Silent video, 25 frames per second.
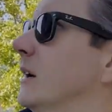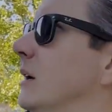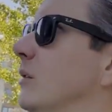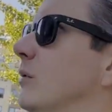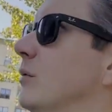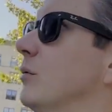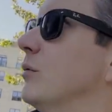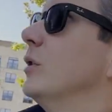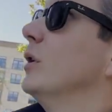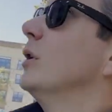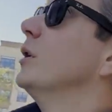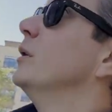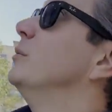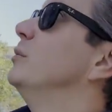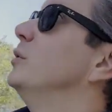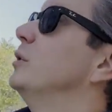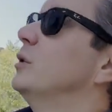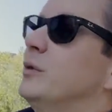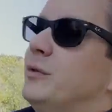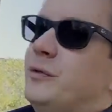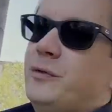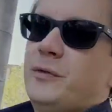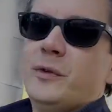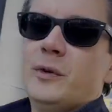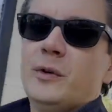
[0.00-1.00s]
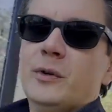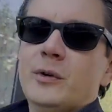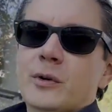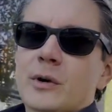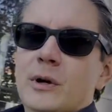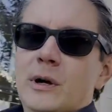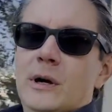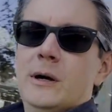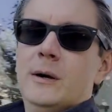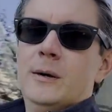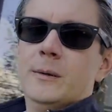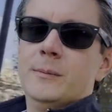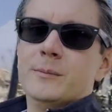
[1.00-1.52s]
Really
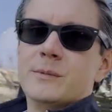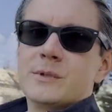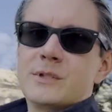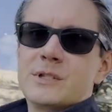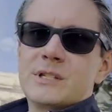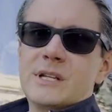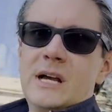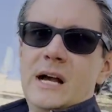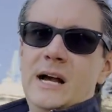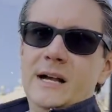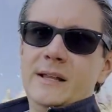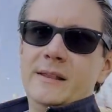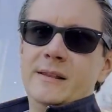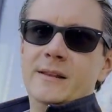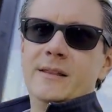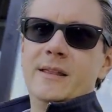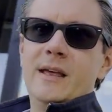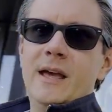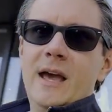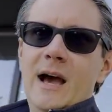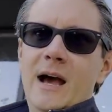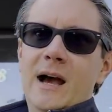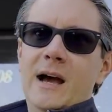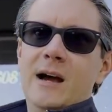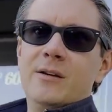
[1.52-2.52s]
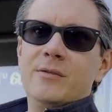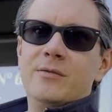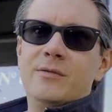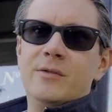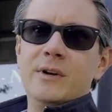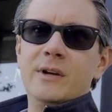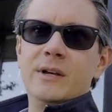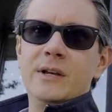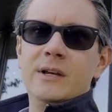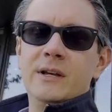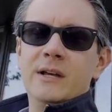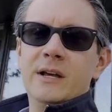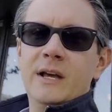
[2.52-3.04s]
beautiful sign that they have,
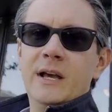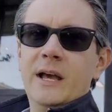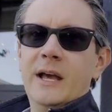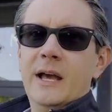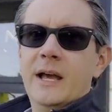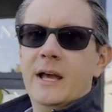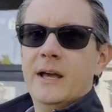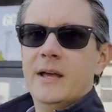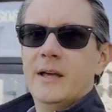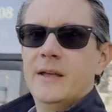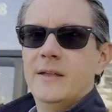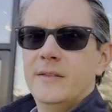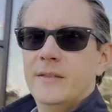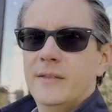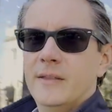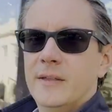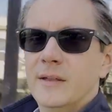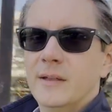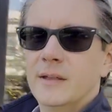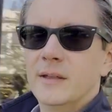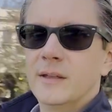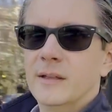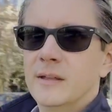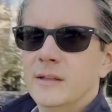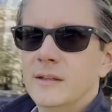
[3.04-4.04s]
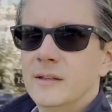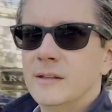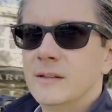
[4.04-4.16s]
and the